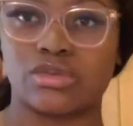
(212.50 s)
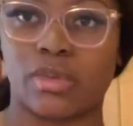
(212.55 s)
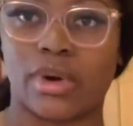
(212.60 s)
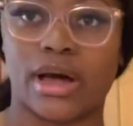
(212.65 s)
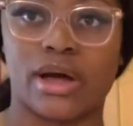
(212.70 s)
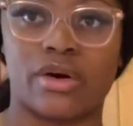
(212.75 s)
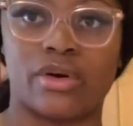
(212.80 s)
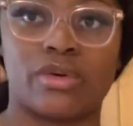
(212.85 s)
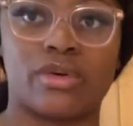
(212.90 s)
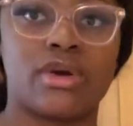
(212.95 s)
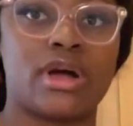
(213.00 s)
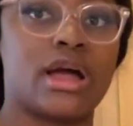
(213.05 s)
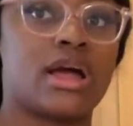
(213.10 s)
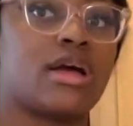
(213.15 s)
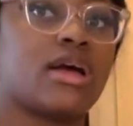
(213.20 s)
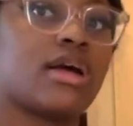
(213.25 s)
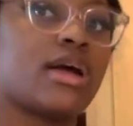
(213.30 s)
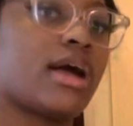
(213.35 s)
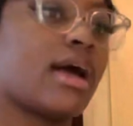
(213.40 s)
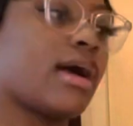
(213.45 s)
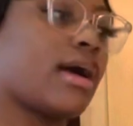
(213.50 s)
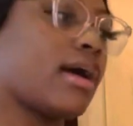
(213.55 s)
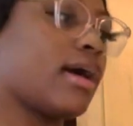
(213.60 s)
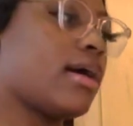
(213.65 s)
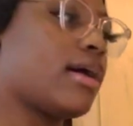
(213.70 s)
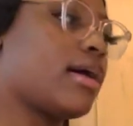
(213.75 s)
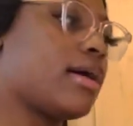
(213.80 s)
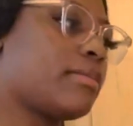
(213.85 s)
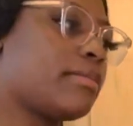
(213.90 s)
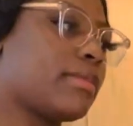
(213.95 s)
well.
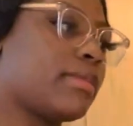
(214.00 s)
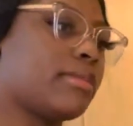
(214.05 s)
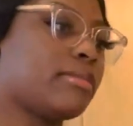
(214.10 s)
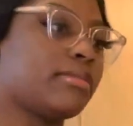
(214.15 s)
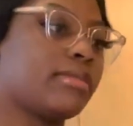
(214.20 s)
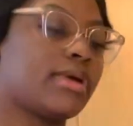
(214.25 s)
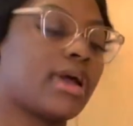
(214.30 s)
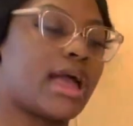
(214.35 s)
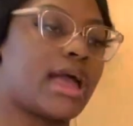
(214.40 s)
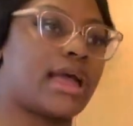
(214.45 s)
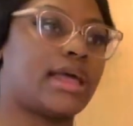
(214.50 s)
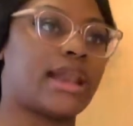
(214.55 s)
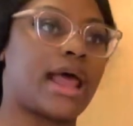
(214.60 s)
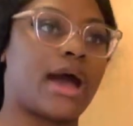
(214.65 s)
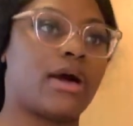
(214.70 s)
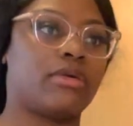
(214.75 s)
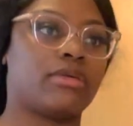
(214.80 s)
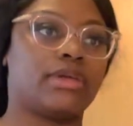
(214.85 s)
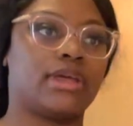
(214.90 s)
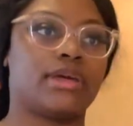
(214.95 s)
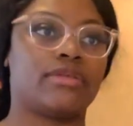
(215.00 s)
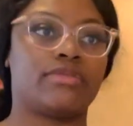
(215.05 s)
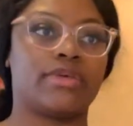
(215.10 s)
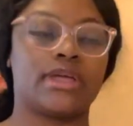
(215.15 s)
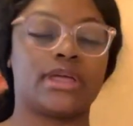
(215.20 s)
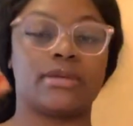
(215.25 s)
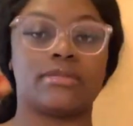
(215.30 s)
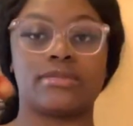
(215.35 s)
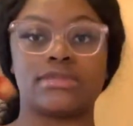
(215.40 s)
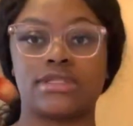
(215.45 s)
And I'll give
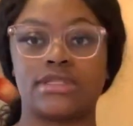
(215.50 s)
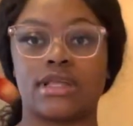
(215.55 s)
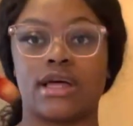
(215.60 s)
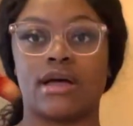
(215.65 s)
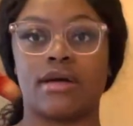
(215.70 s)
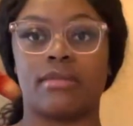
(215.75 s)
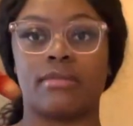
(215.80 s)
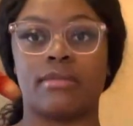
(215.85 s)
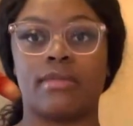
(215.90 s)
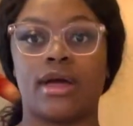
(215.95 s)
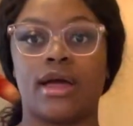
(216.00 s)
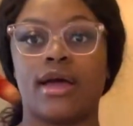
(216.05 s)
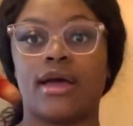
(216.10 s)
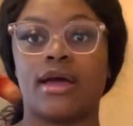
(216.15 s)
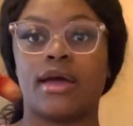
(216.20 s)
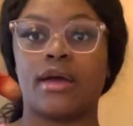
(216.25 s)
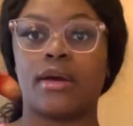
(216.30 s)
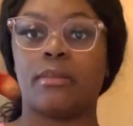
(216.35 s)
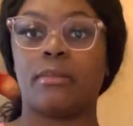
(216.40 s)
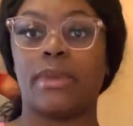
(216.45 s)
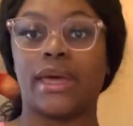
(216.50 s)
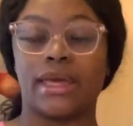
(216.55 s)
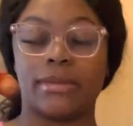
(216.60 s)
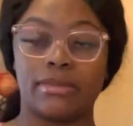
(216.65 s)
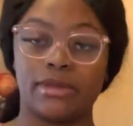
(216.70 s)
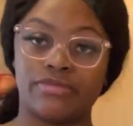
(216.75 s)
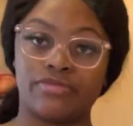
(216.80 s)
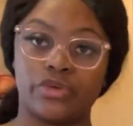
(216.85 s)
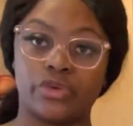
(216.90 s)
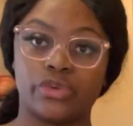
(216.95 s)
him some
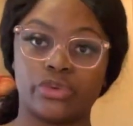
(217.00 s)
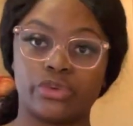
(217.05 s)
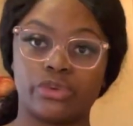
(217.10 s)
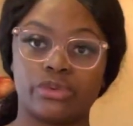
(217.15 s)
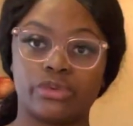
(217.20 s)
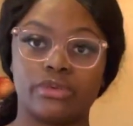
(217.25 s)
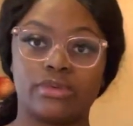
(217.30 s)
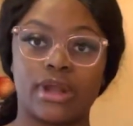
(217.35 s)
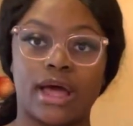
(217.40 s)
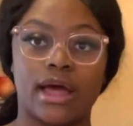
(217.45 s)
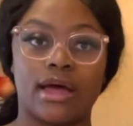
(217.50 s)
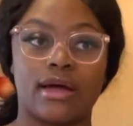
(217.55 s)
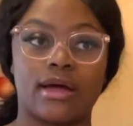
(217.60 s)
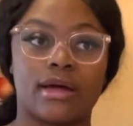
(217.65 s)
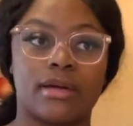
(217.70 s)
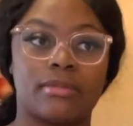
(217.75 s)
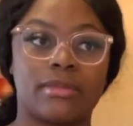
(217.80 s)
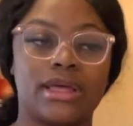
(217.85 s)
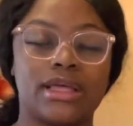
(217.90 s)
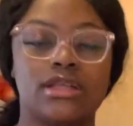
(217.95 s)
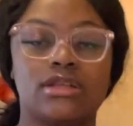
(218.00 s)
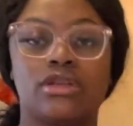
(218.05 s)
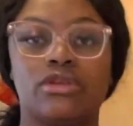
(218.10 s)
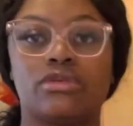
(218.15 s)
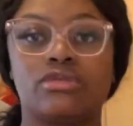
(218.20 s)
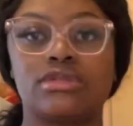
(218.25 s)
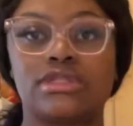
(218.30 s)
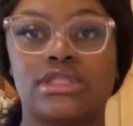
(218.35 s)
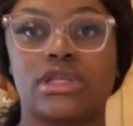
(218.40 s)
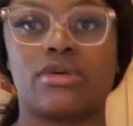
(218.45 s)
baby food. He
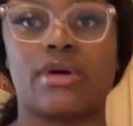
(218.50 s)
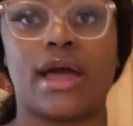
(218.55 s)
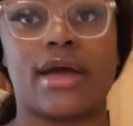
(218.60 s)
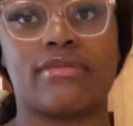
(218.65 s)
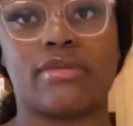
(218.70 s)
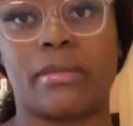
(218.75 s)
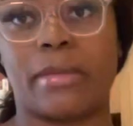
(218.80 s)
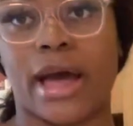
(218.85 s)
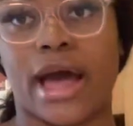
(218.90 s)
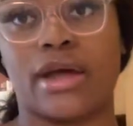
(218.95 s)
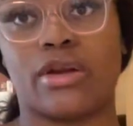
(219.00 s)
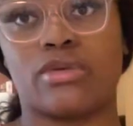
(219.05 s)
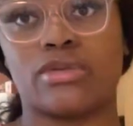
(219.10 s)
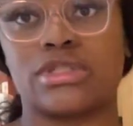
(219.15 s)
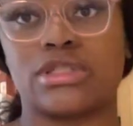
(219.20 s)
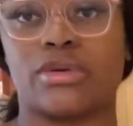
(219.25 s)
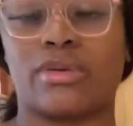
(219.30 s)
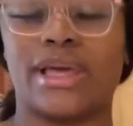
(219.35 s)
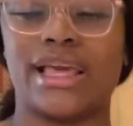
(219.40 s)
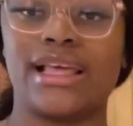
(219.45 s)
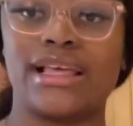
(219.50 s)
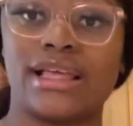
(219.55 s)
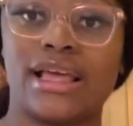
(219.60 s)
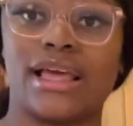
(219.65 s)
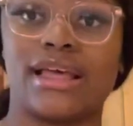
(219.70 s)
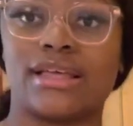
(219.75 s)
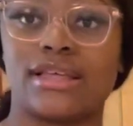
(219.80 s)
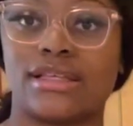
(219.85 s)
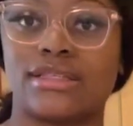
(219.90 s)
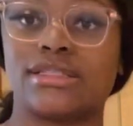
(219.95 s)
do still have a bottle. So he
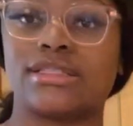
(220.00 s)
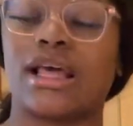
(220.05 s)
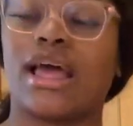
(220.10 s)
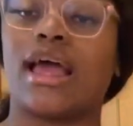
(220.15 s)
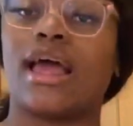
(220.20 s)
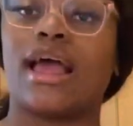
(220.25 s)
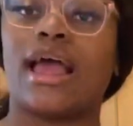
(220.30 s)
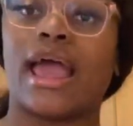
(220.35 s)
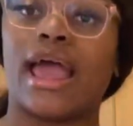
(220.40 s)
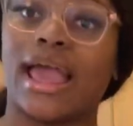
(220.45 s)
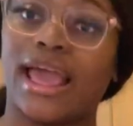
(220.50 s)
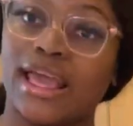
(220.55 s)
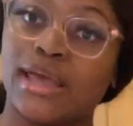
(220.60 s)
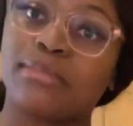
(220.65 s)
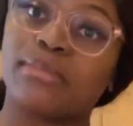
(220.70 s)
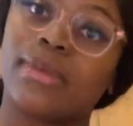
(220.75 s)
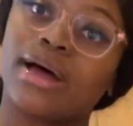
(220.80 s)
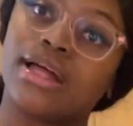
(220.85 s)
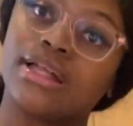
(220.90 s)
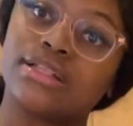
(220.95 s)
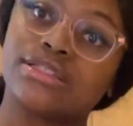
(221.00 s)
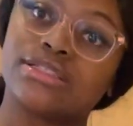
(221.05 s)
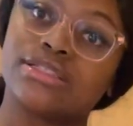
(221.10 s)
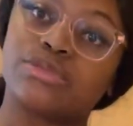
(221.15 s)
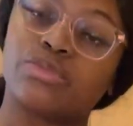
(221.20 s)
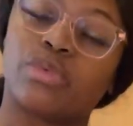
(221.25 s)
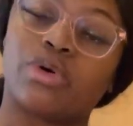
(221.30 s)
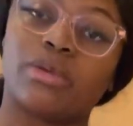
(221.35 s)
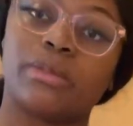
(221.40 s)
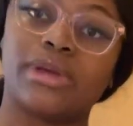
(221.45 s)
is 8 months,
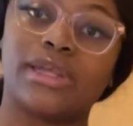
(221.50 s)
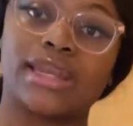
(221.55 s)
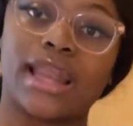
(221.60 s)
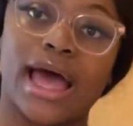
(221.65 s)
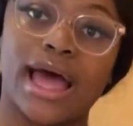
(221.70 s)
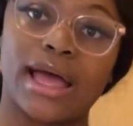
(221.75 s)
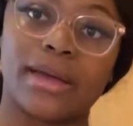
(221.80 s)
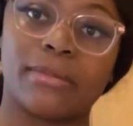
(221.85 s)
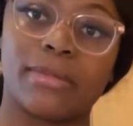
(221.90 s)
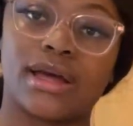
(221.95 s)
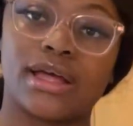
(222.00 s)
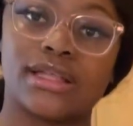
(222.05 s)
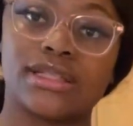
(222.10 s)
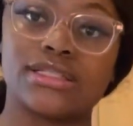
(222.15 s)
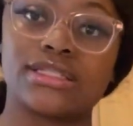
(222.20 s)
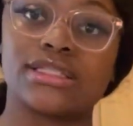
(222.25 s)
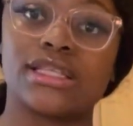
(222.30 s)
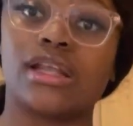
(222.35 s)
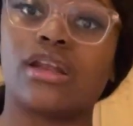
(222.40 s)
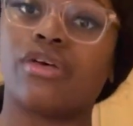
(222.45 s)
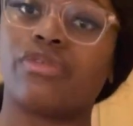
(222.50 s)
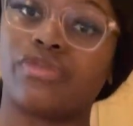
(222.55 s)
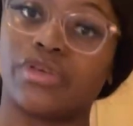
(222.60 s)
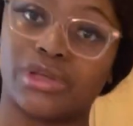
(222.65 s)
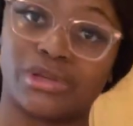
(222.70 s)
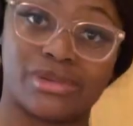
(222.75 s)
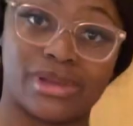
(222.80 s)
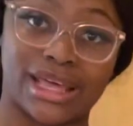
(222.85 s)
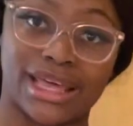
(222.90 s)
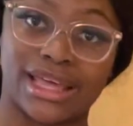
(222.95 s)
will be 9 months in a
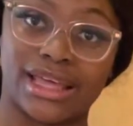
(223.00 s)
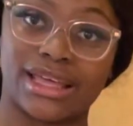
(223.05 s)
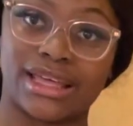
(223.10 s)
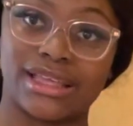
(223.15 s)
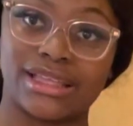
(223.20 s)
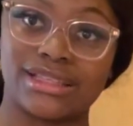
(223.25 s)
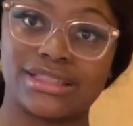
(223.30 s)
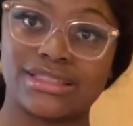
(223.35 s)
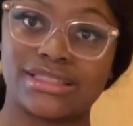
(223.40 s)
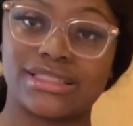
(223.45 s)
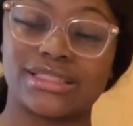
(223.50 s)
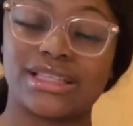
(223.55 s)
few days.